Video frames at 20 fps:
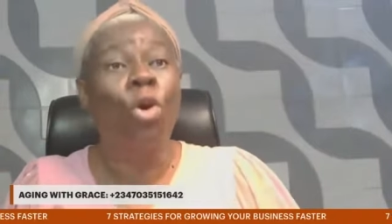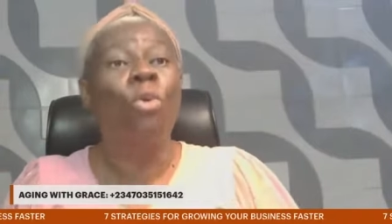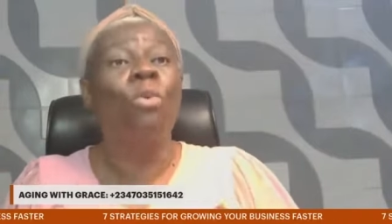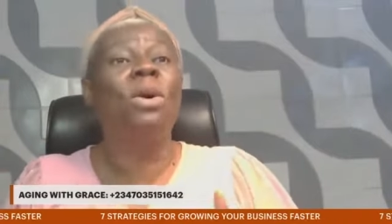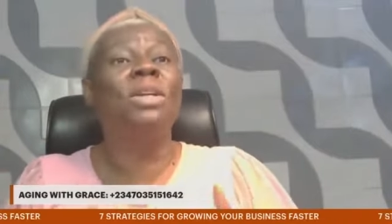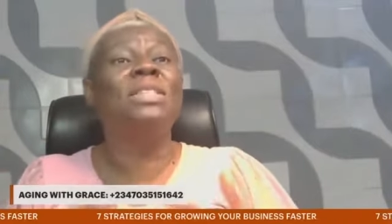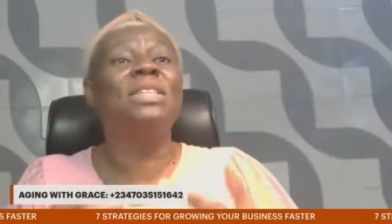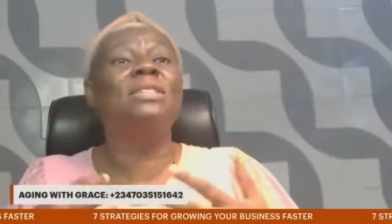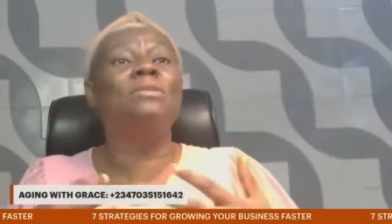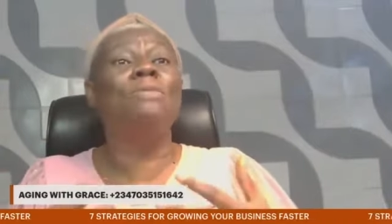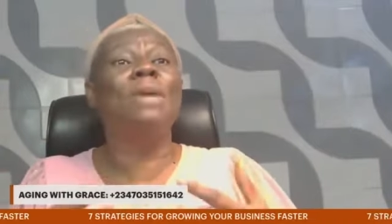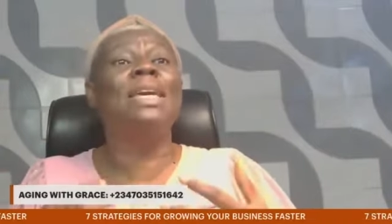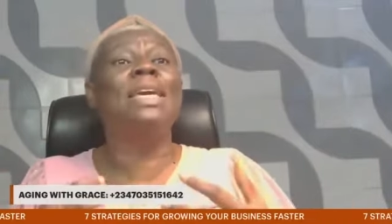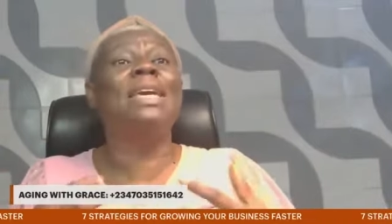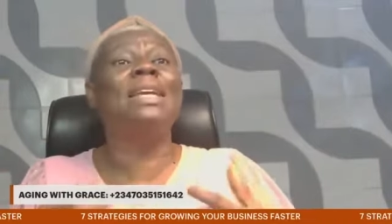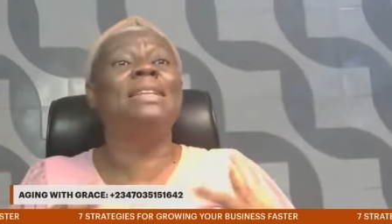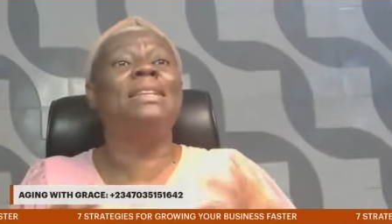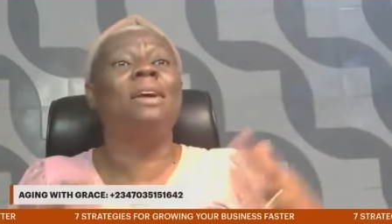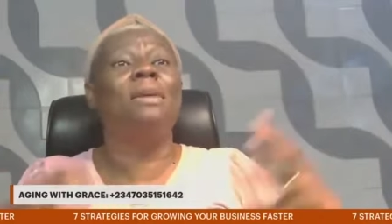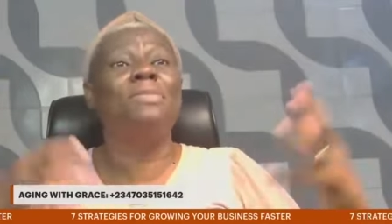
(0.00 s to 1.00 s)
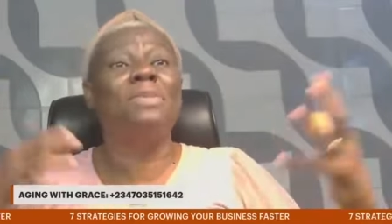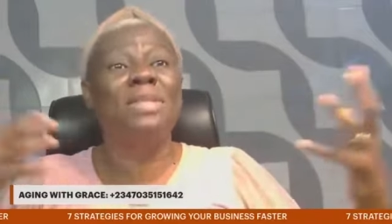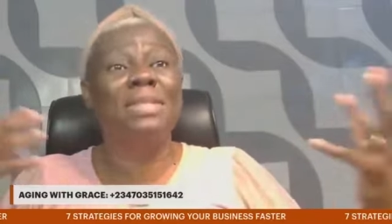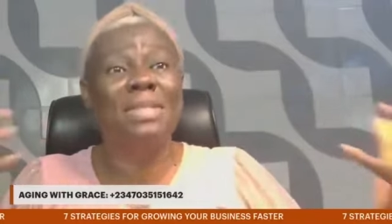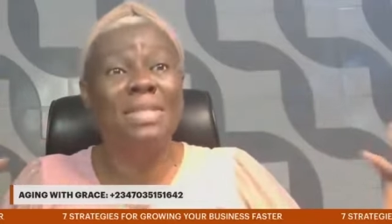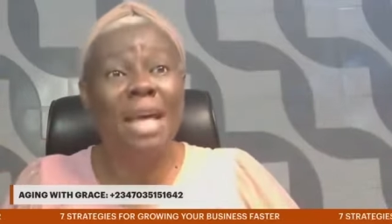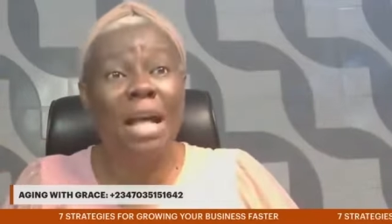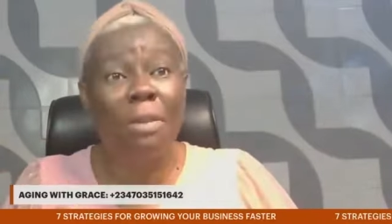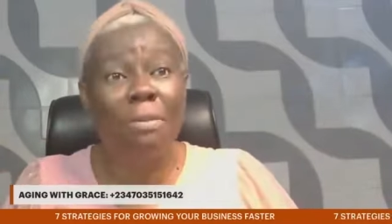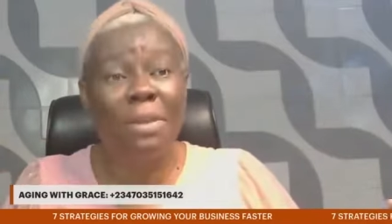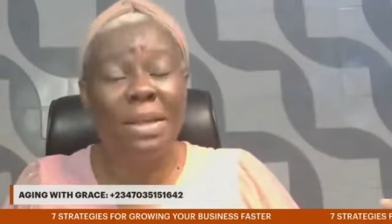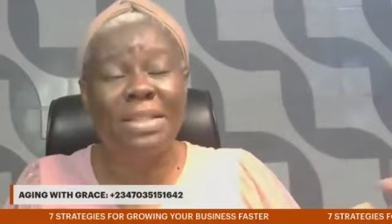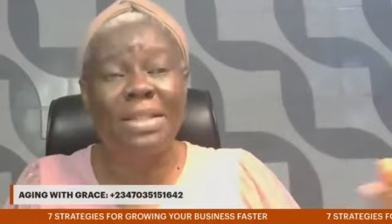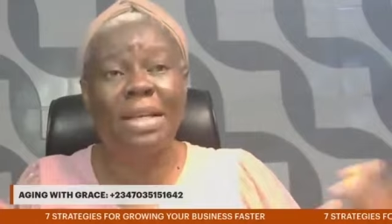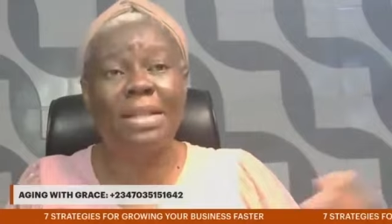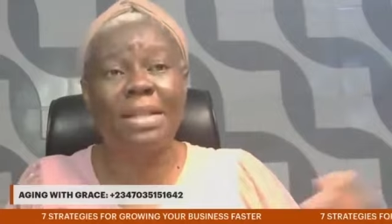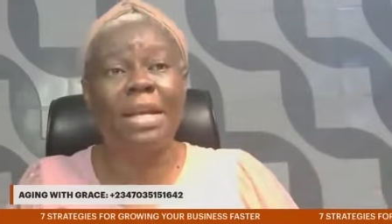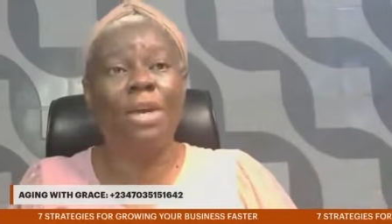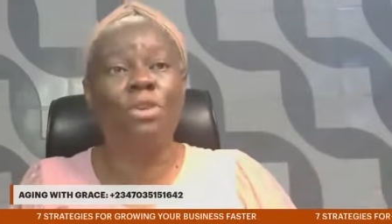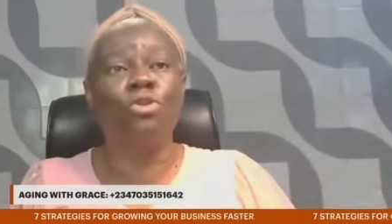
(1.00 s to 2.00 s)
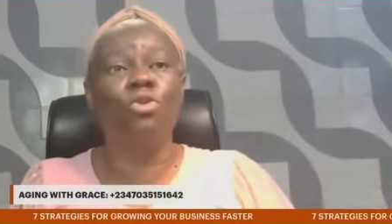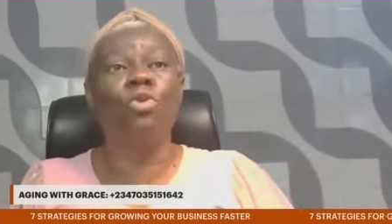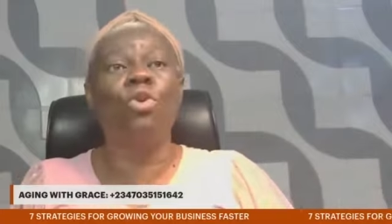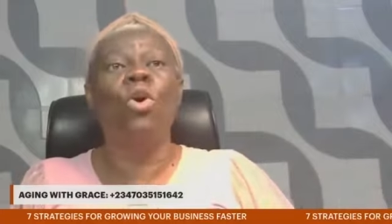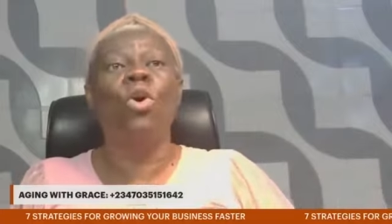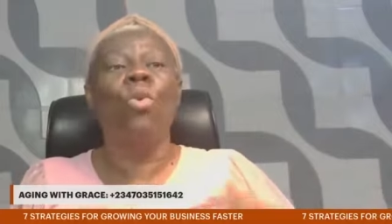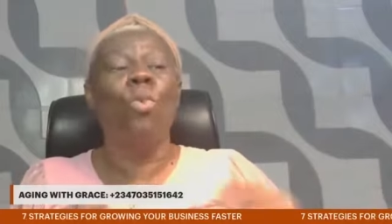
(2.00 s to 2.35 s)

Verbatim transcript: what is making them sell better than you